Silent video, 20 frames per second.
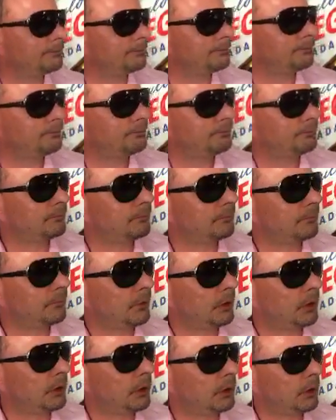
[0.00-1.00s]

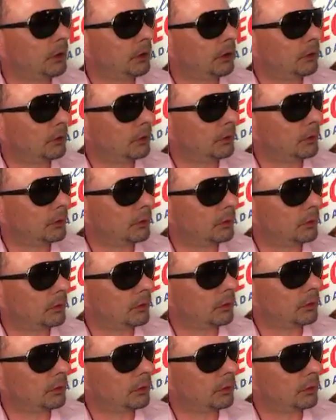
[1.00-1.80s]
Nobody speaks.